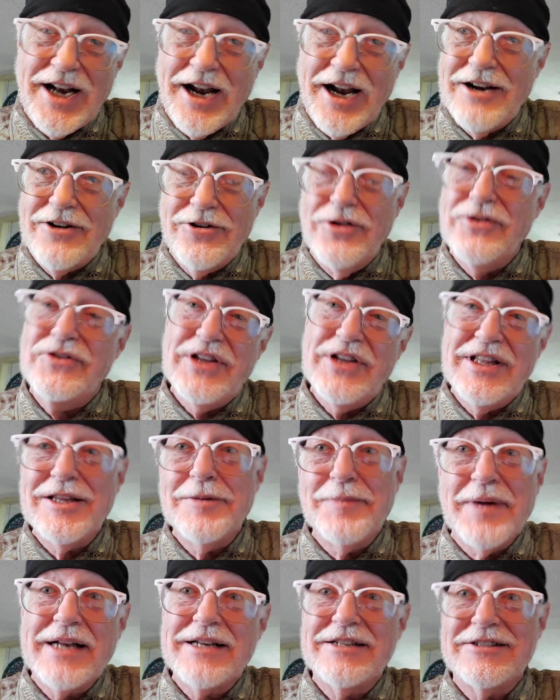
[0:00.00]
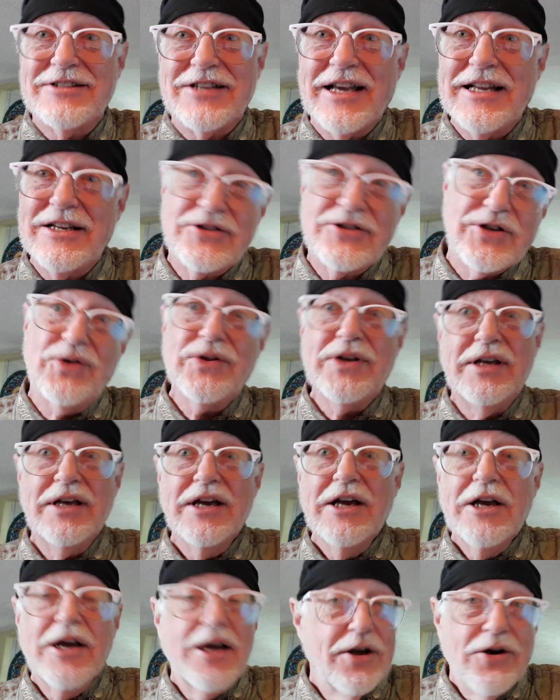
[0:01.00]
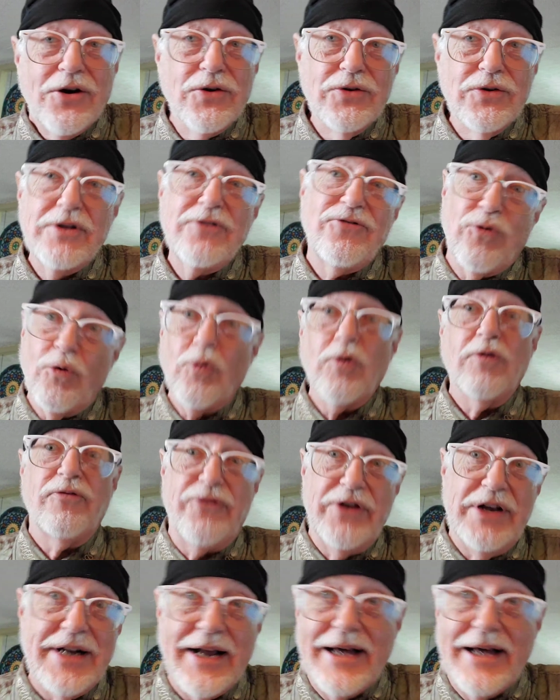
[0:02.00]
I don't know. And then they might decide it's only only four feet.